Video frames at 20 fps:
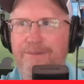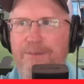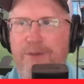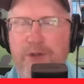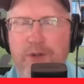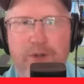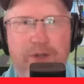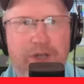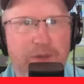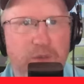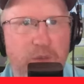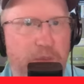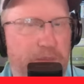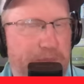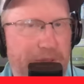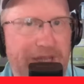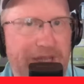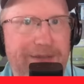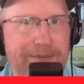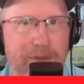you can
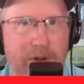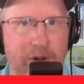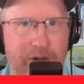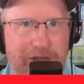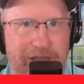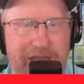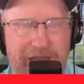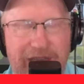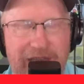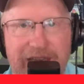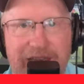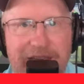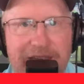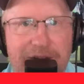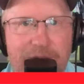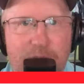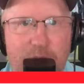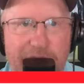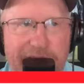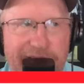beat
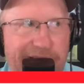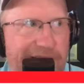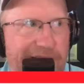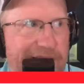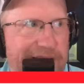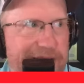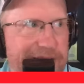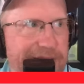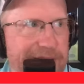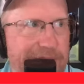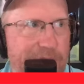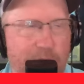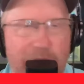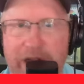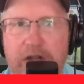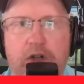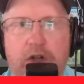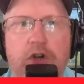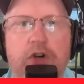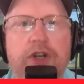Marquette. Why not?
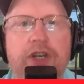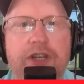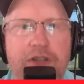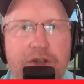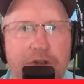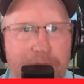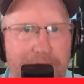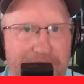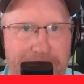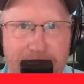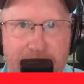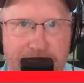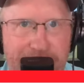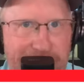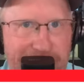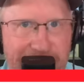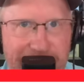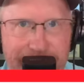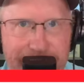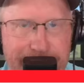Why couldn't you beat
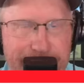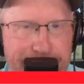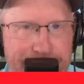Marquette?